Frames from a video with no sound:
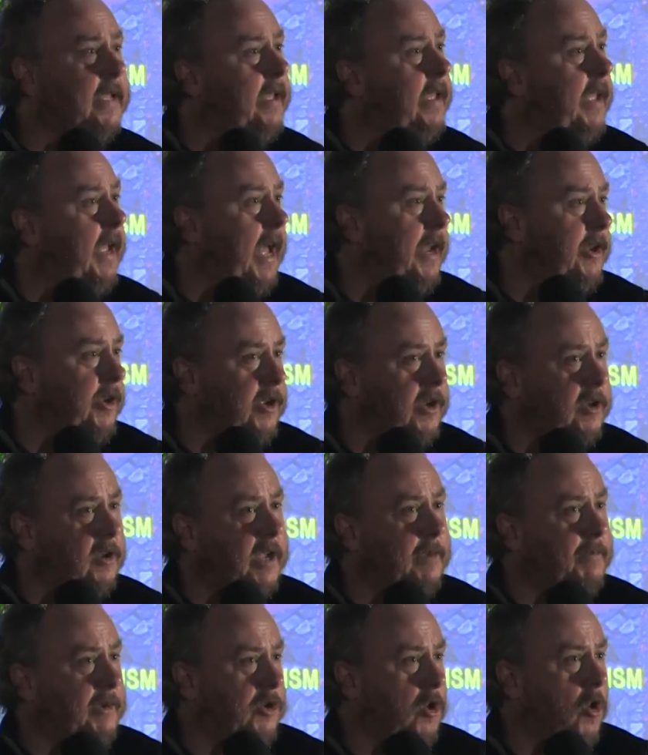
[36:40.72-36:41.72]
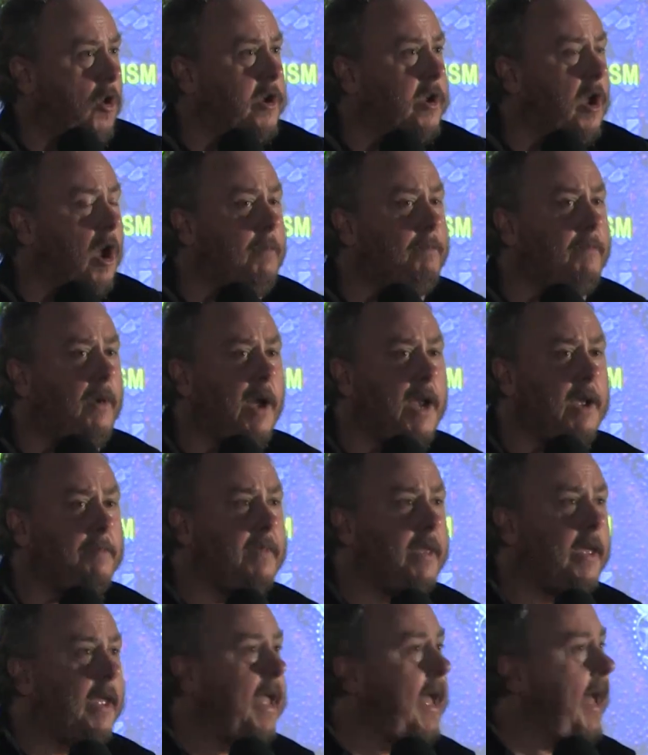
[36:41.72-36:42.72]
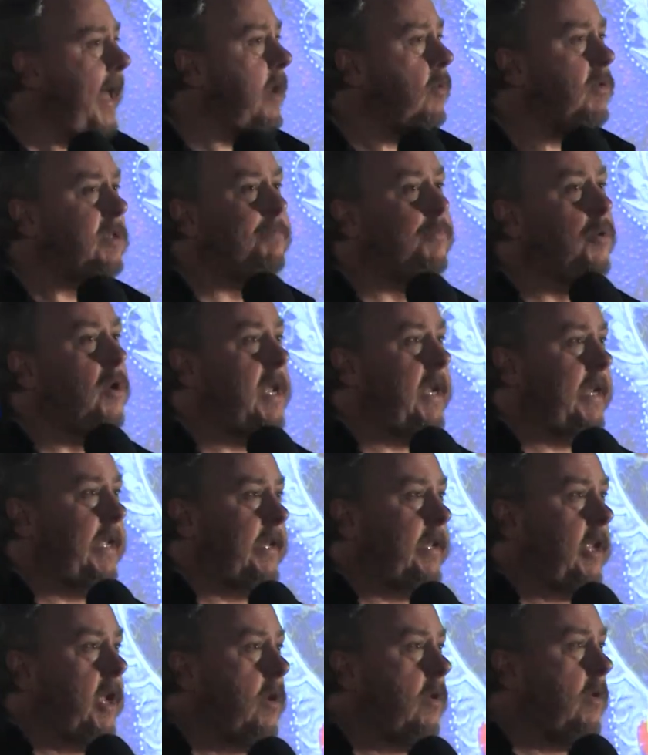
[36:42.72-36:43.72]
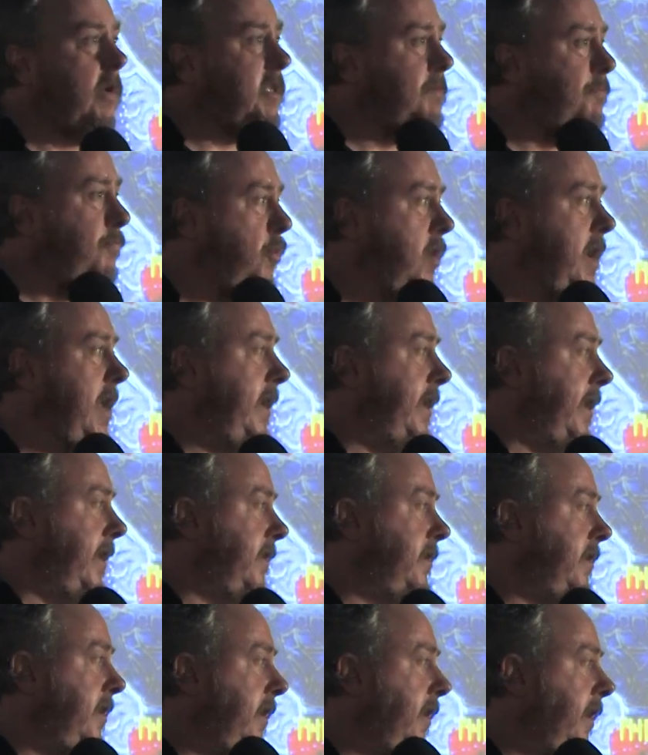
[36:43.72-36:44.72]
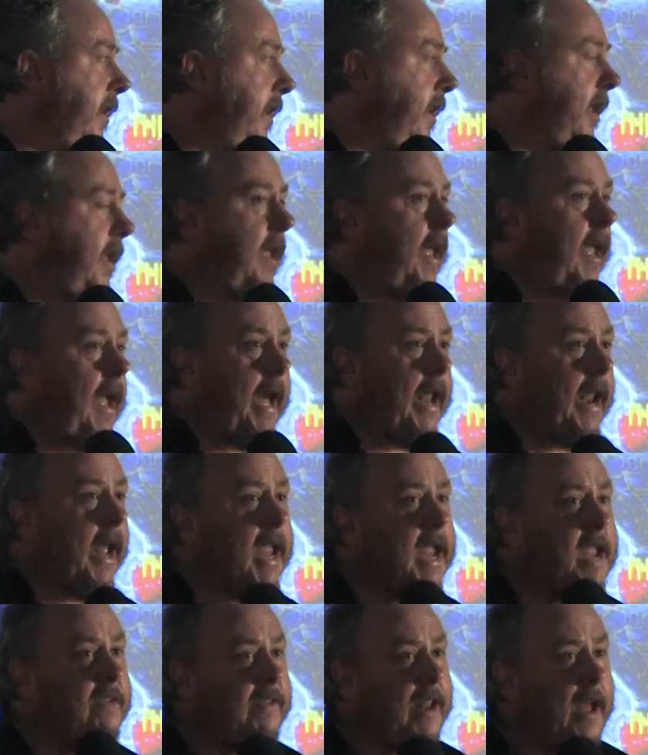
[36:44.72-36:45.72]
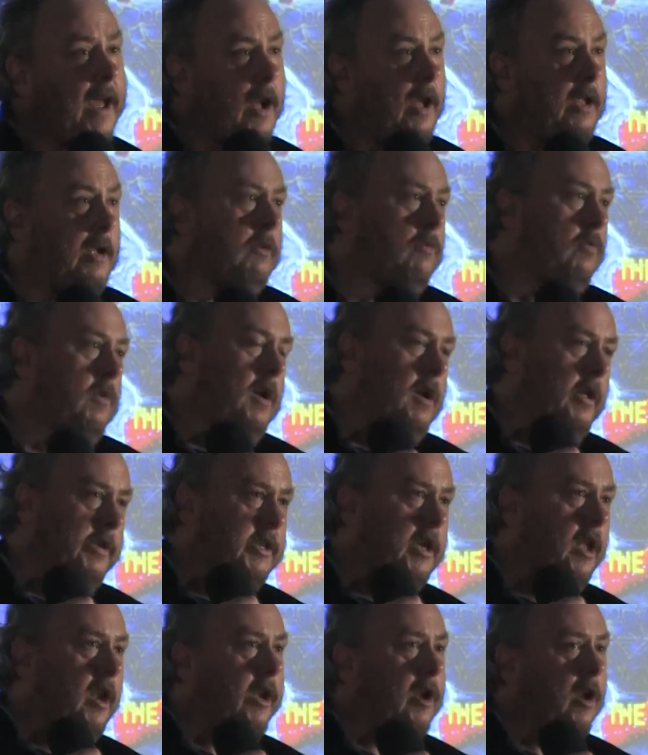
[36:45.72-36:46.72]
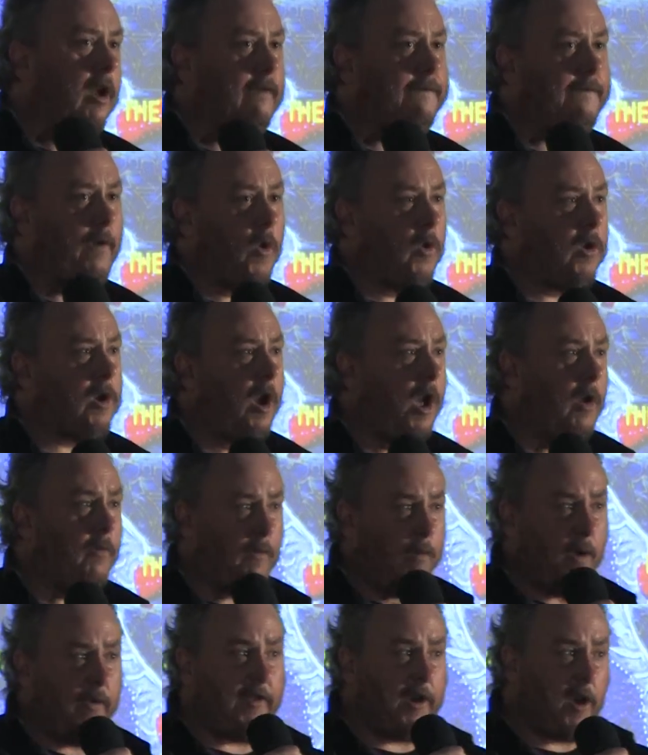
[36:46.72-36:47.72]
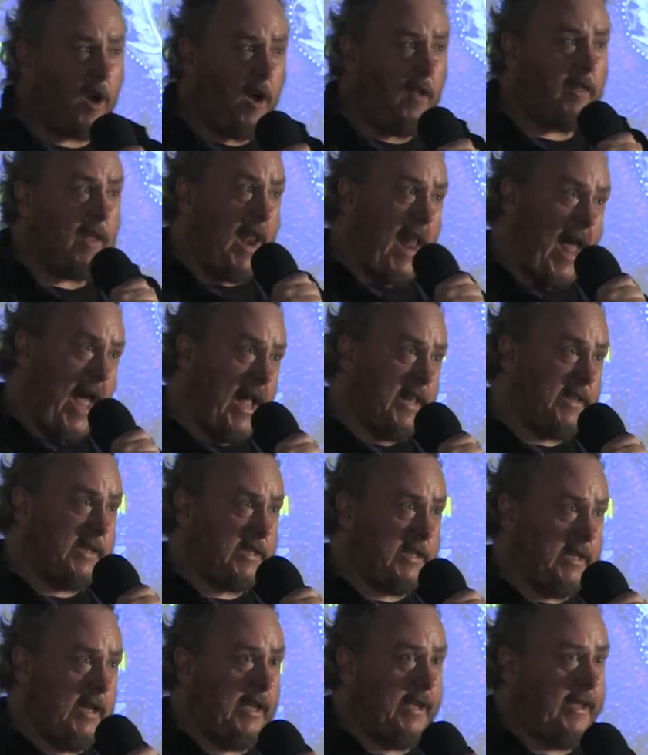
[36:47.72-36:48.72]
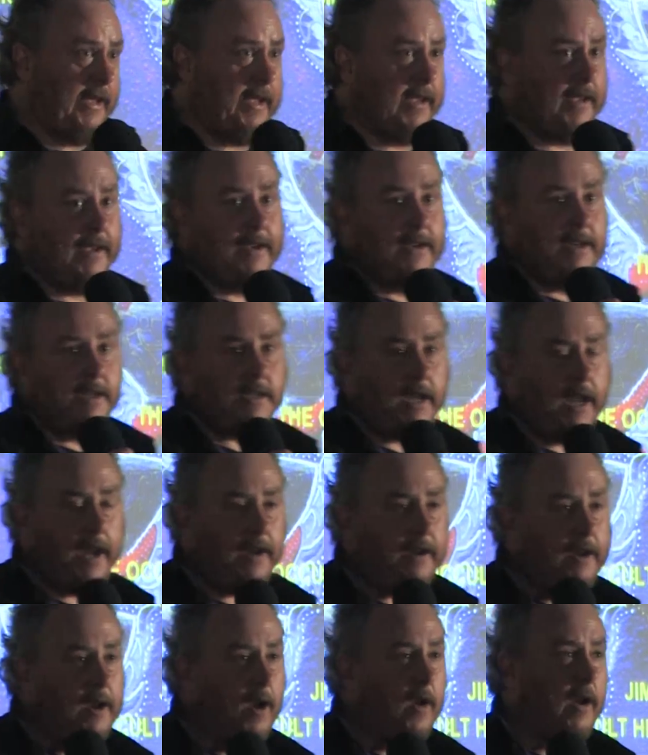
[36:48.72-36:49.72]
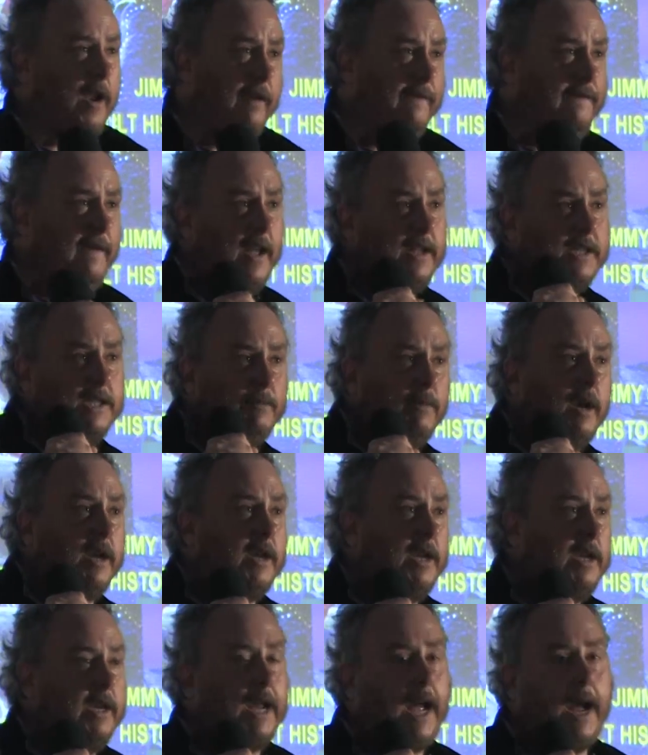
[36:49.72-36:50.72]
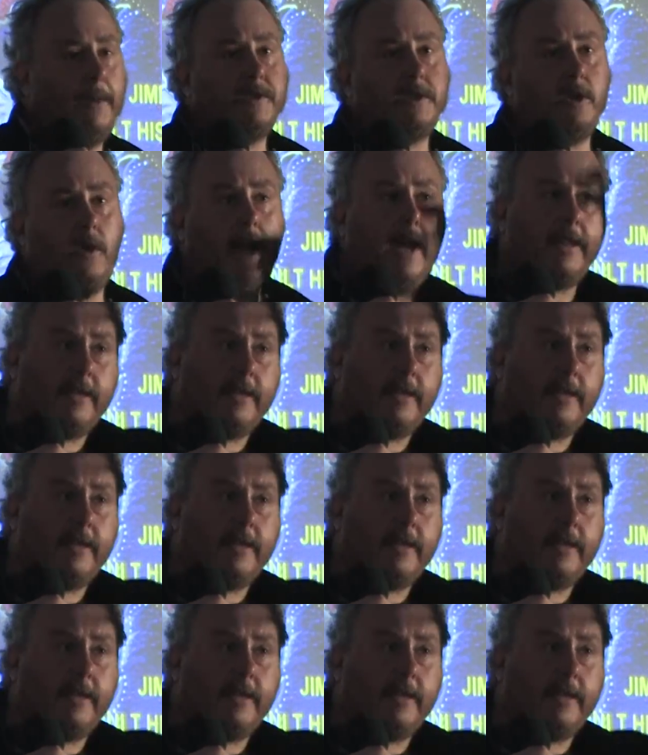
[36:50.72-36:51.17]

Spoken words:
and you could like be turned on by him. And it was brilliant. It was brilliant. And until I got a phone call from what they call the lads, saying, they fancy my kneecaps, so I had to